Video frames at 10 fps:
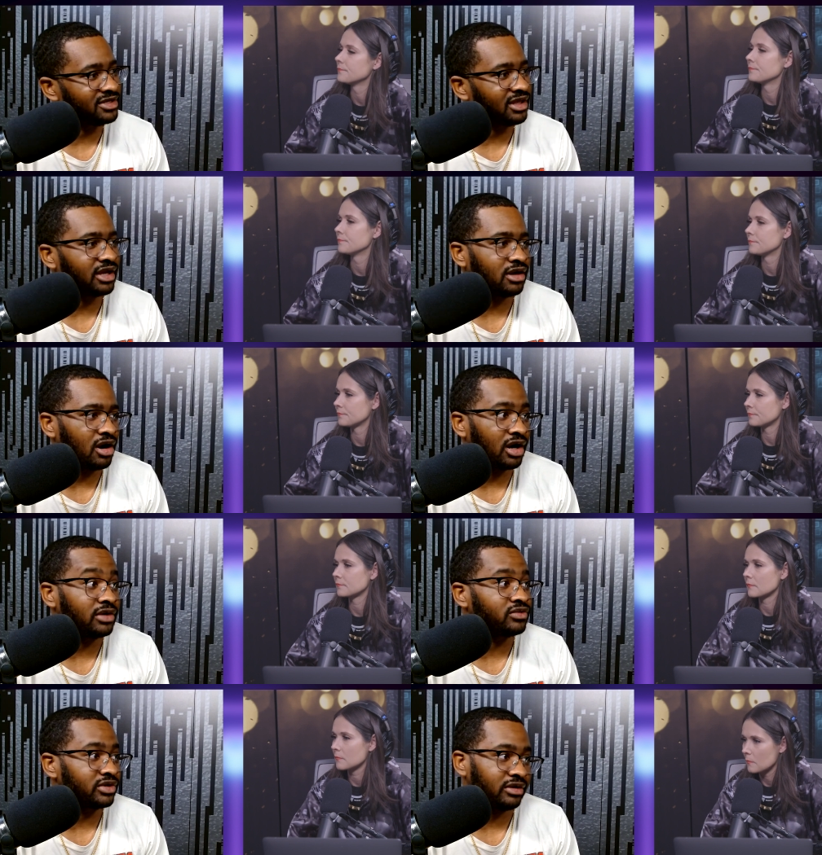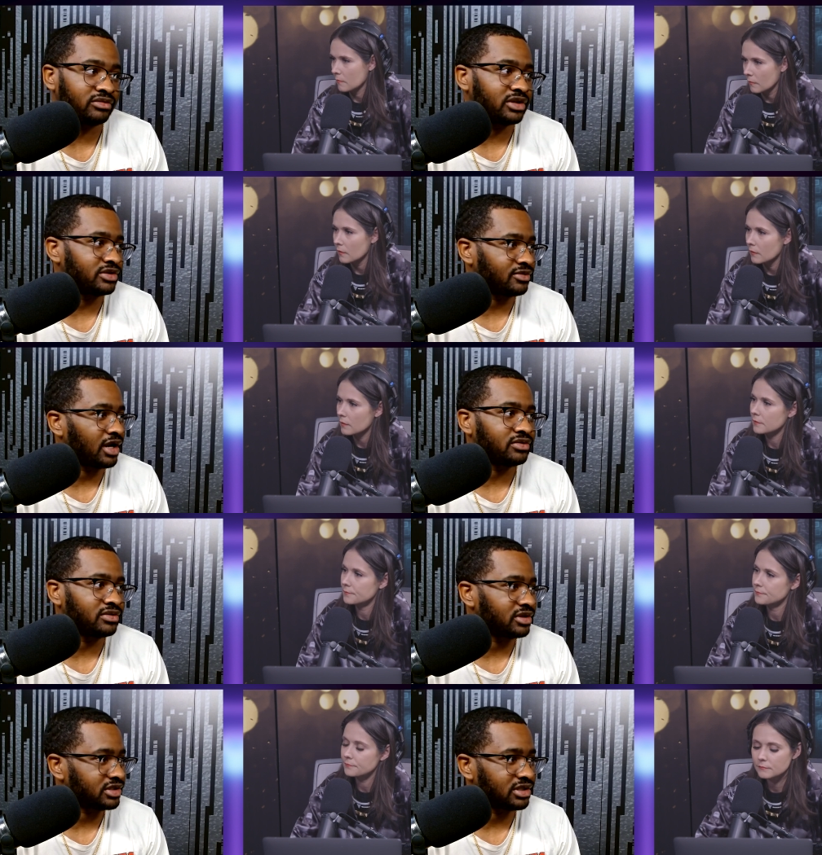Speaker 1: be like, all right, we're done with this. We're not
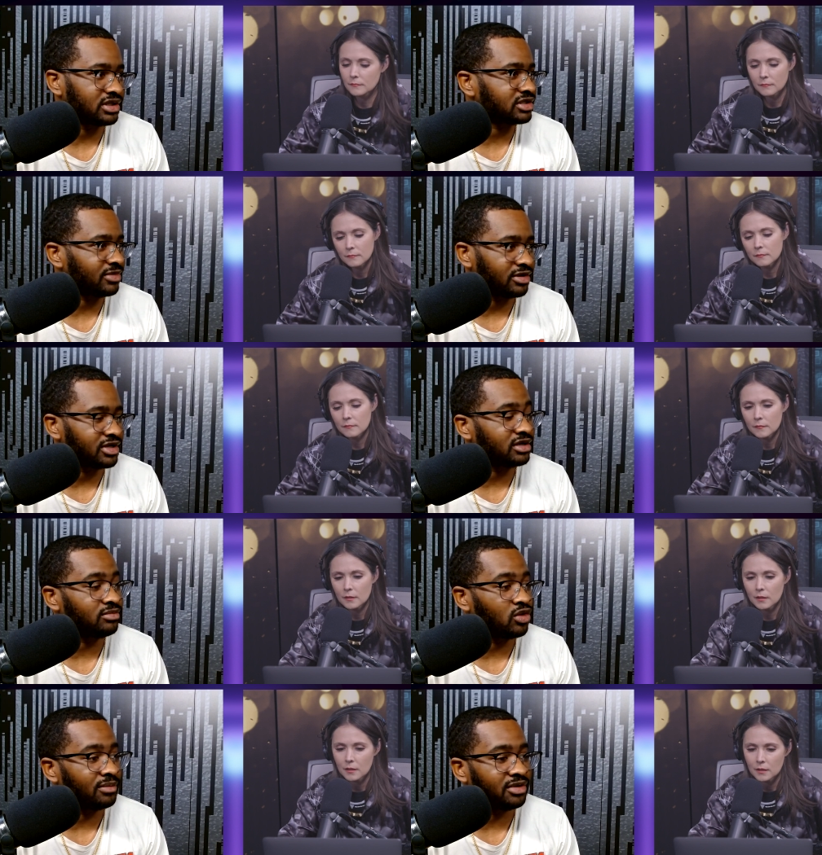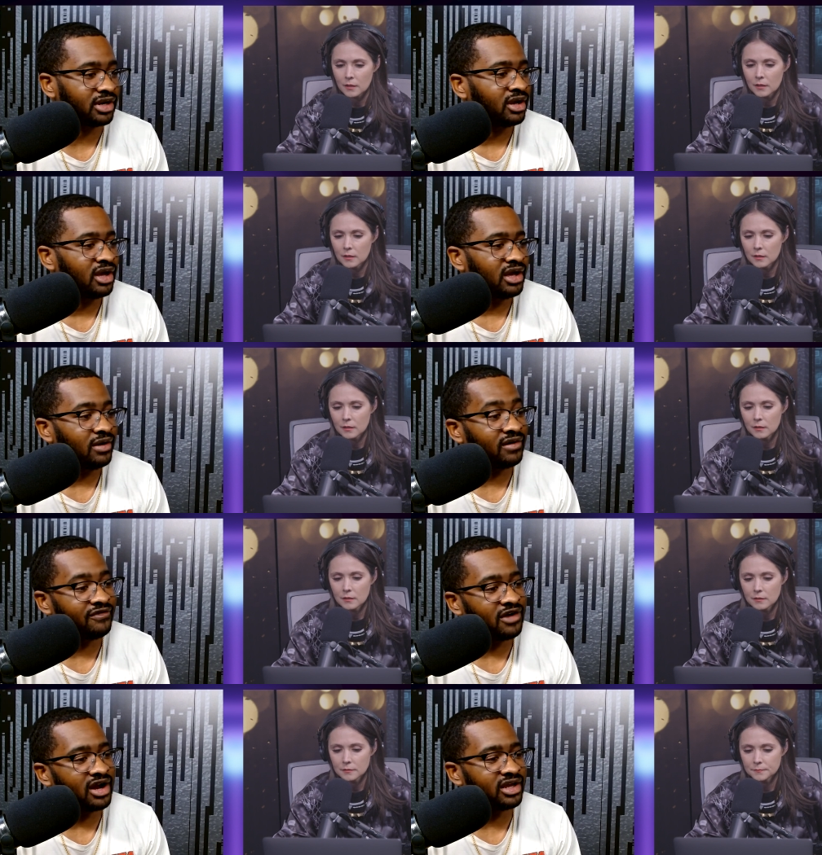doing this experiment anymore. But on
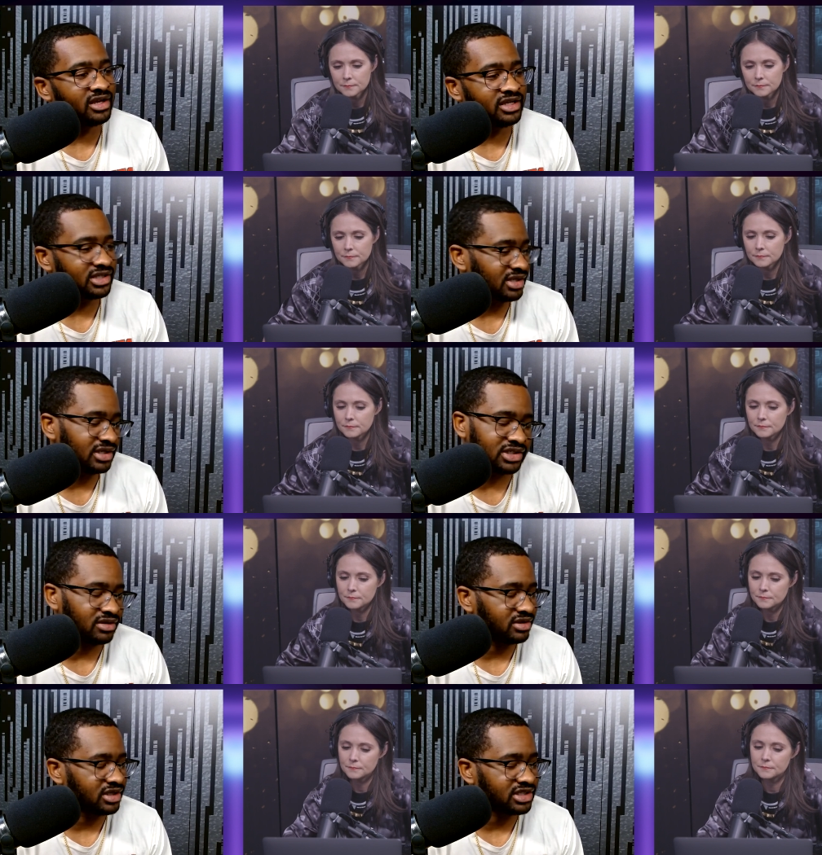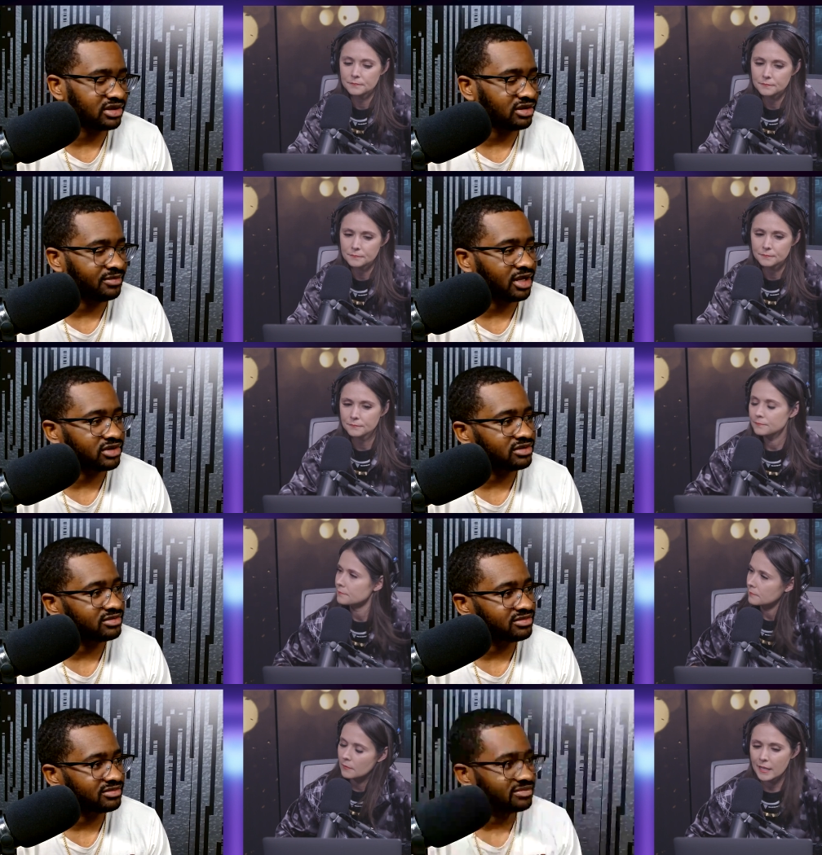Friday, he's he's still he's still a Pelican.
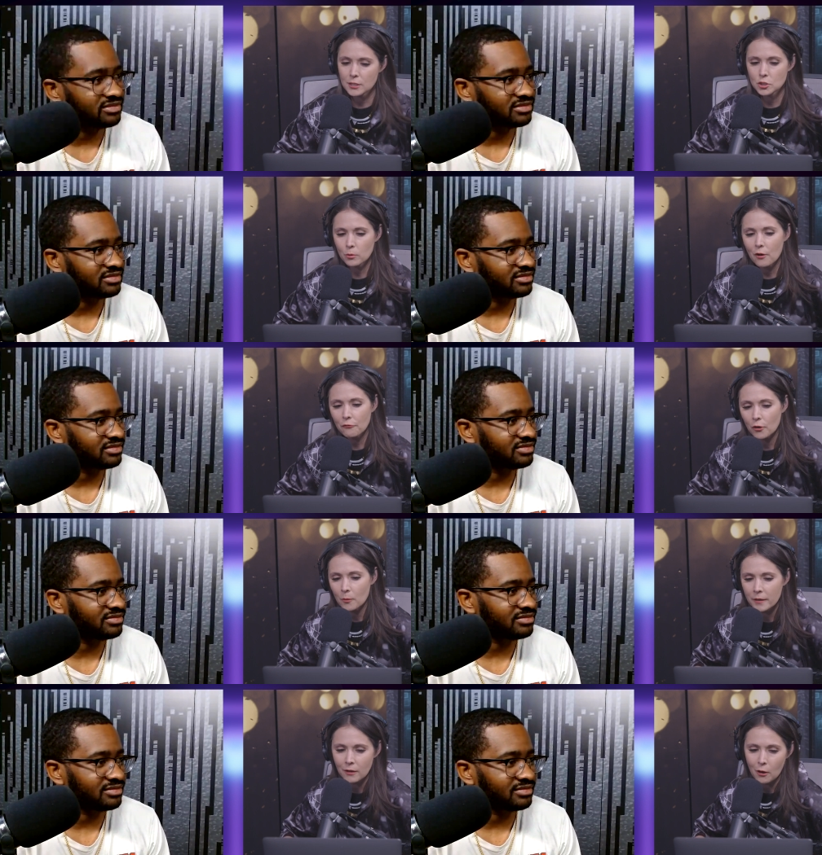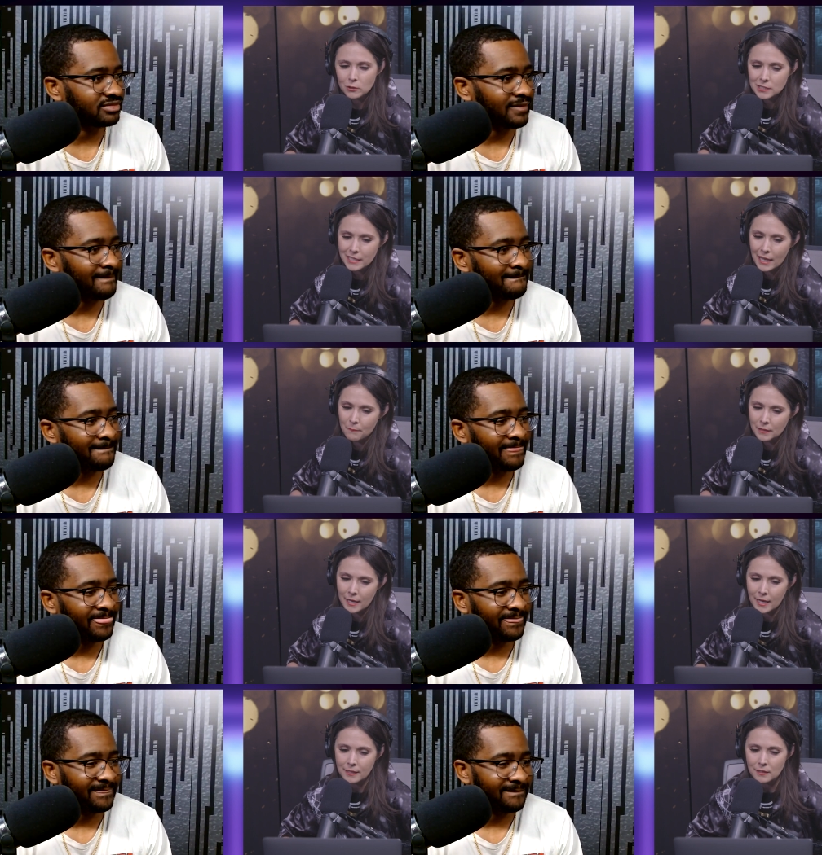
Speaker 2: That's Terrell Furman, host of the
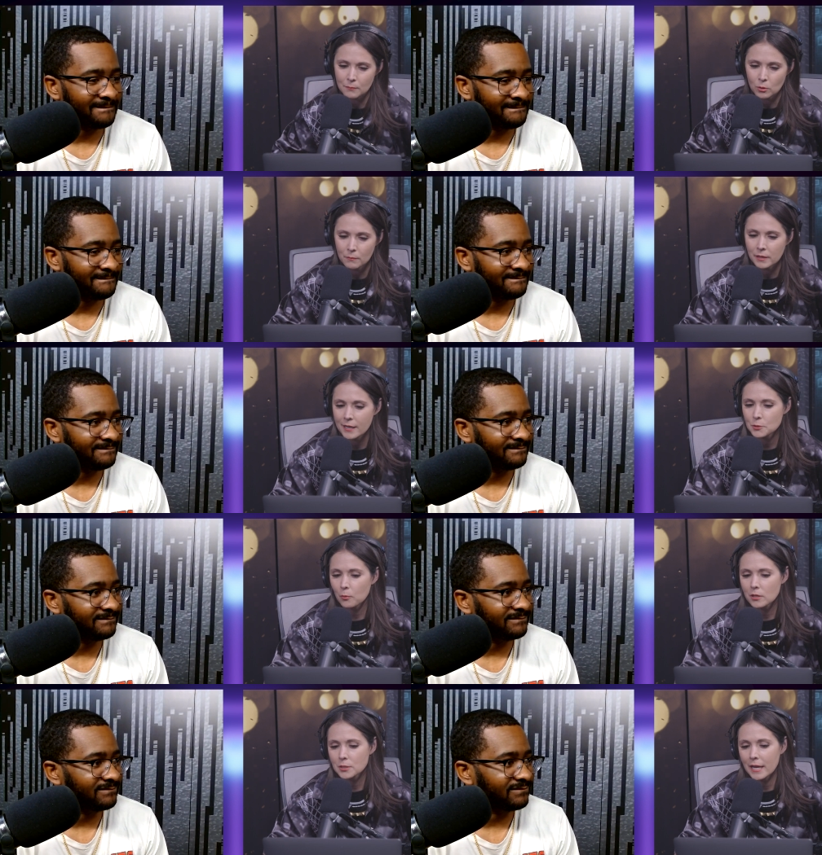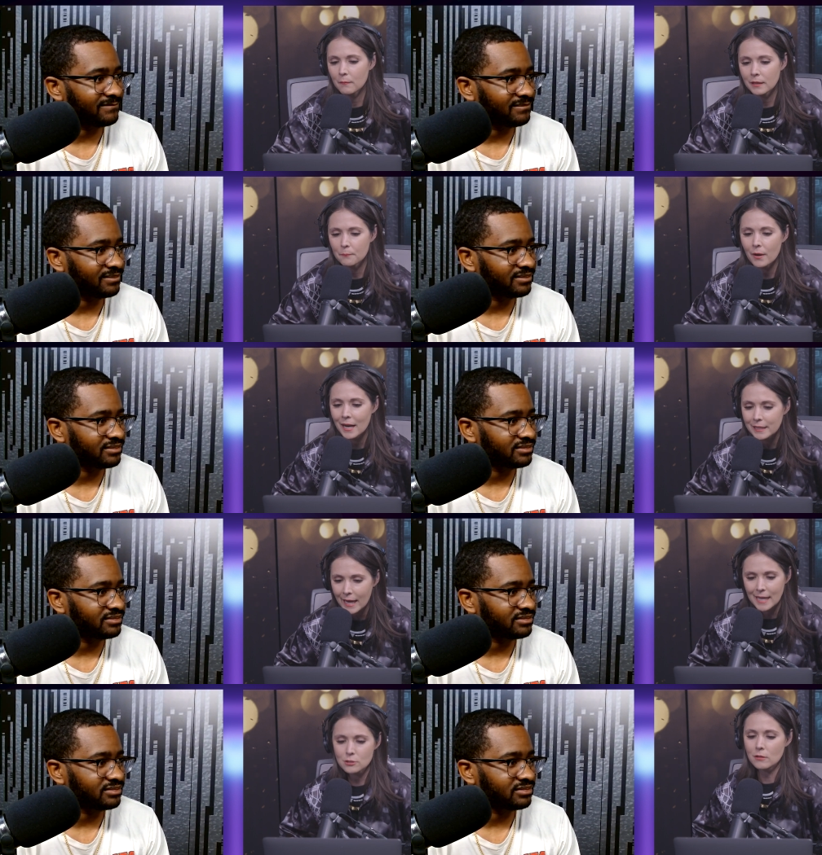NBA and WNBA Sports Gambling
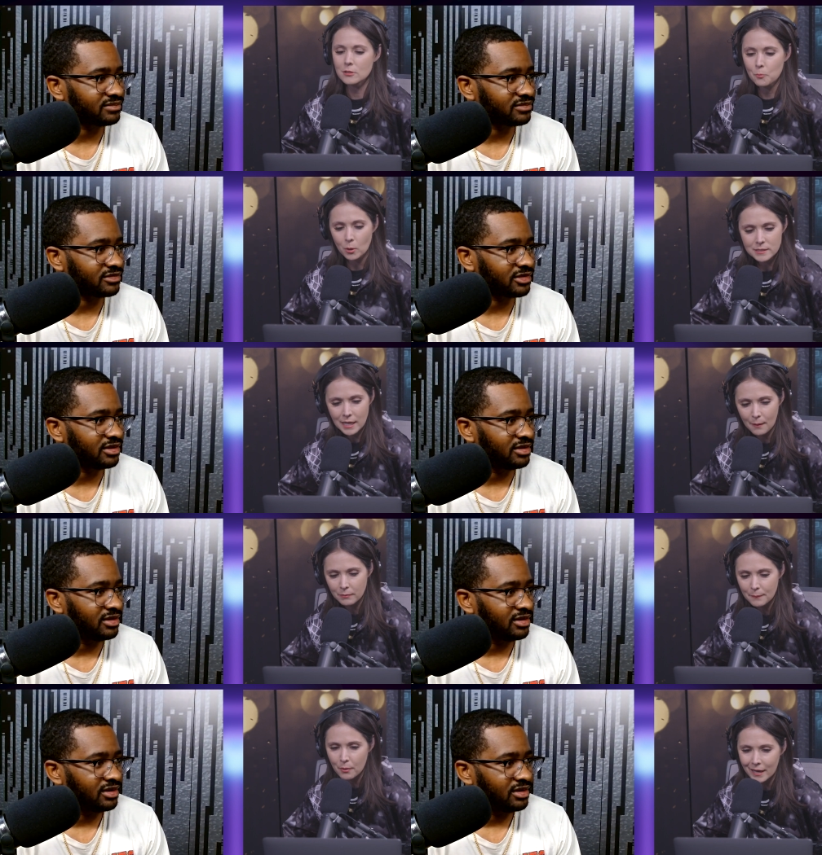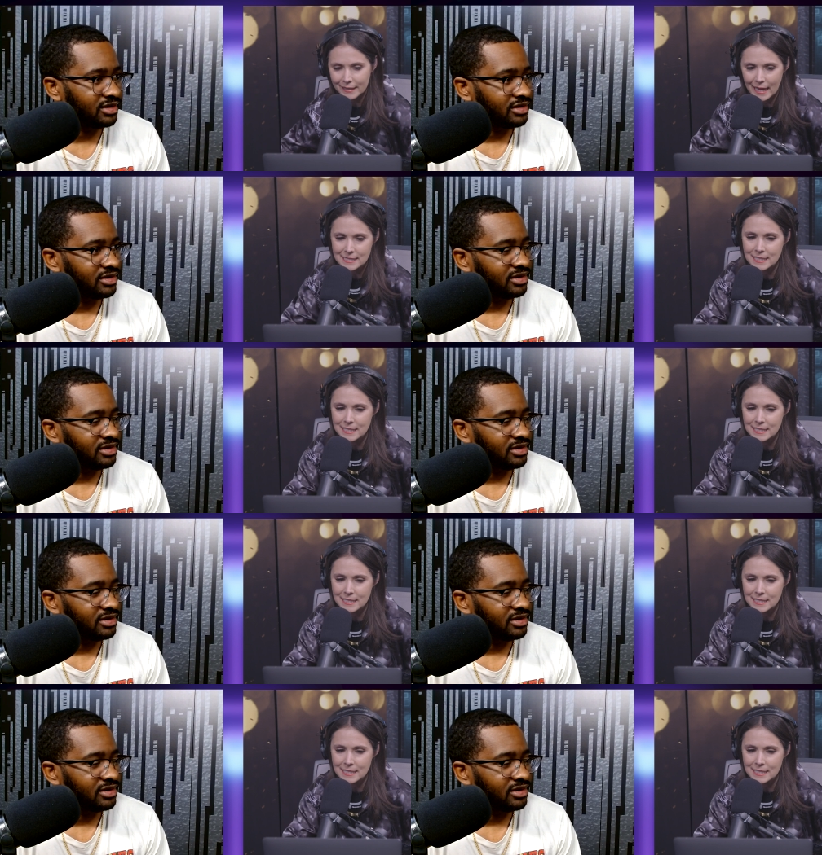Podcast on the Sports Gambling Podcast